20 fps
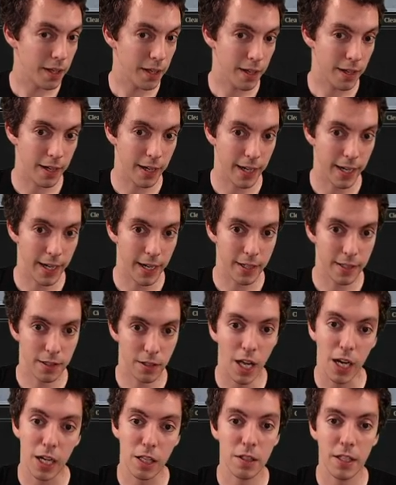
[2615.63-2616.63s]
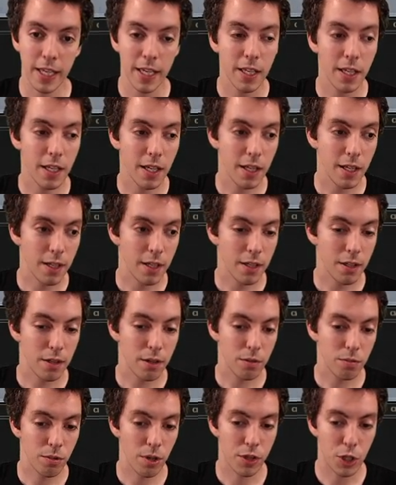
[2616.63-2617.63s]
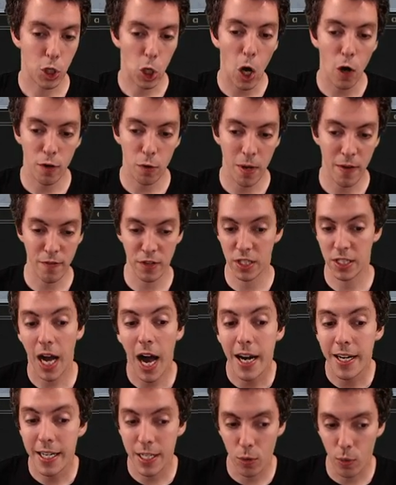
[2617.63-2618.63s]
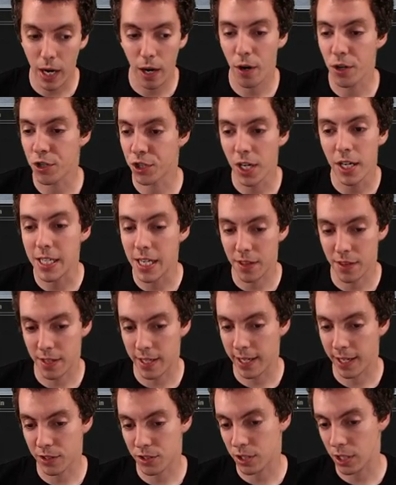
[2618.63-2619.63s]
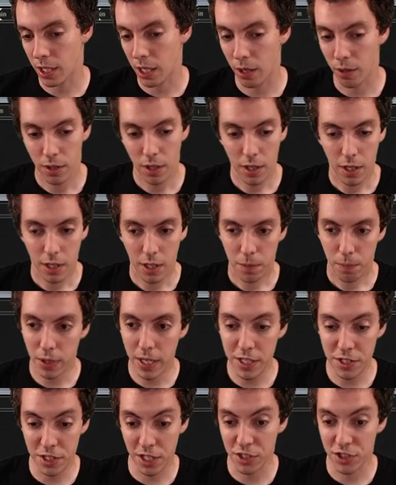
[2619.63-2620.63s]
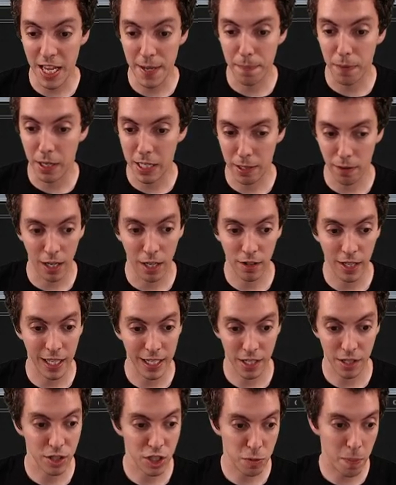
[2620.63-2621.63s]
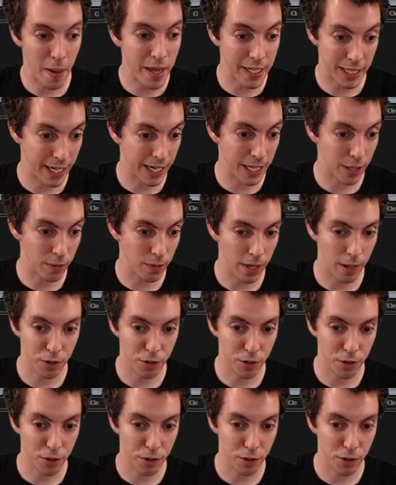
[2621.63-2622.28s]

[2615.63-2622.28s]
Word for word: Uh, luckily, with COVID, we haven't gone anywhere or done anything, so pretty easy to save money. You're not like spending it anywhere,